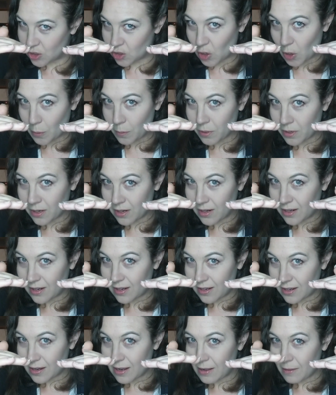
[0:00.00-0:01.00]
drop
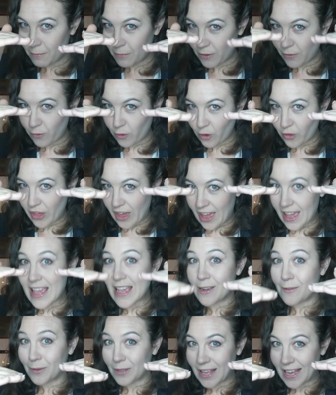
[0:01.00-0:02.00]
before they're
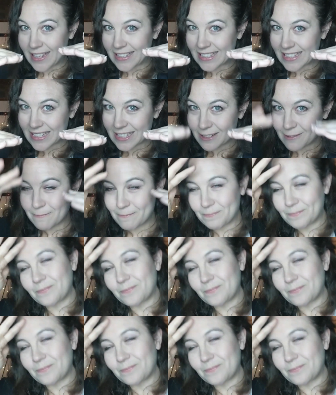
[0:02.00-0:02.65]
equalized.